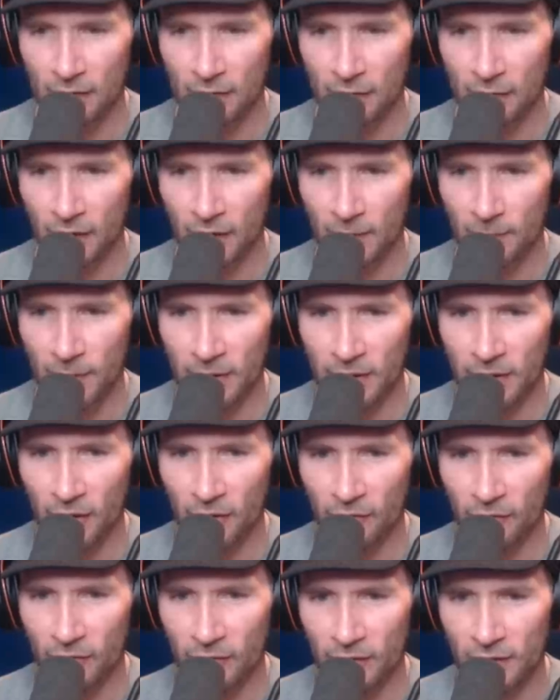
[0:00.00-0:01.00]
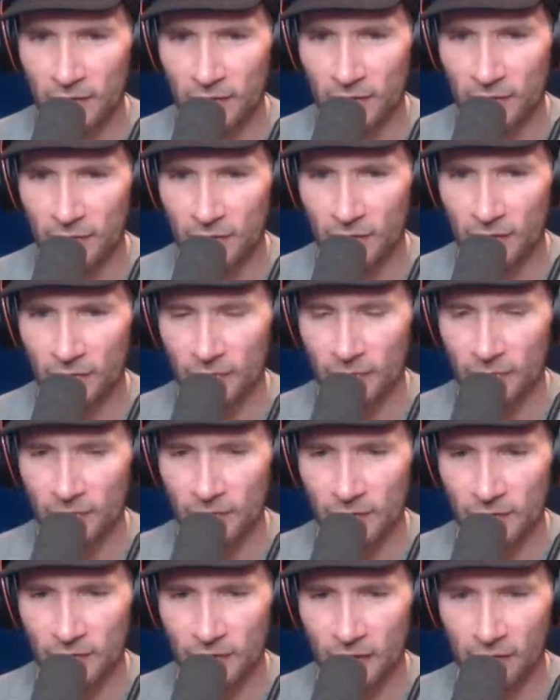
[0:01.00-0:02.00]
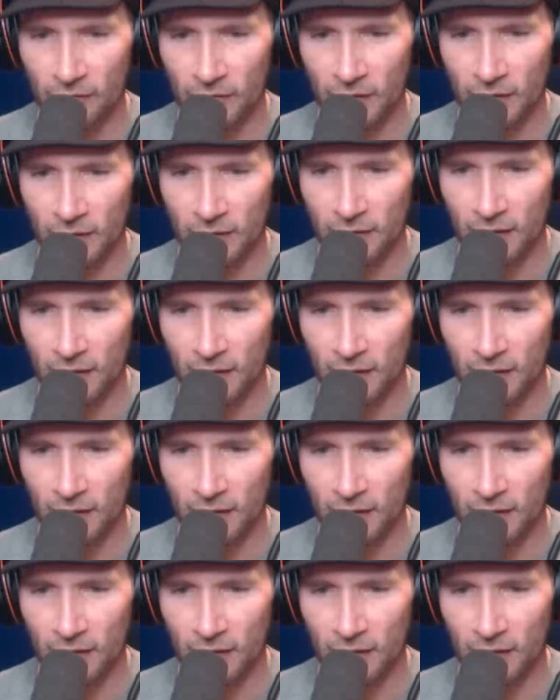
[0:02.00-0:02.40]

Okay, be careful, because there's all sorts of stuff that could